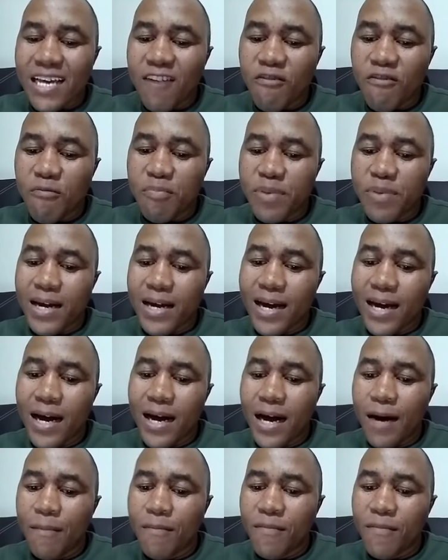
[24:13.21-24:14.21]
have
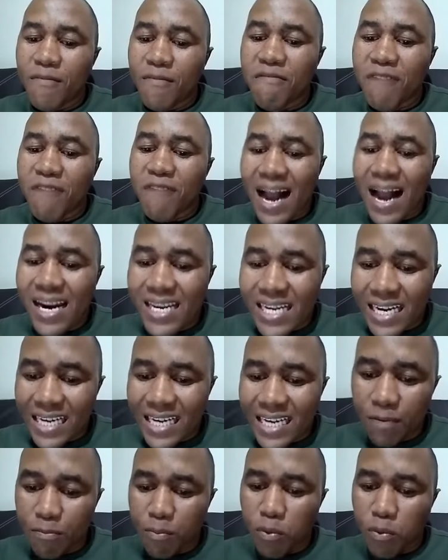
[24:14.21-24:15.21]
become
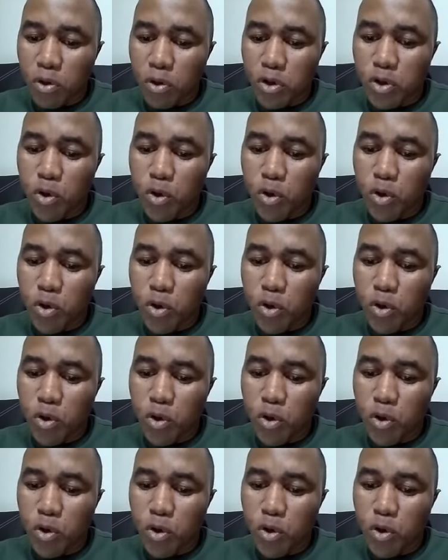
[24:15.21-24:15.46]
vulnerable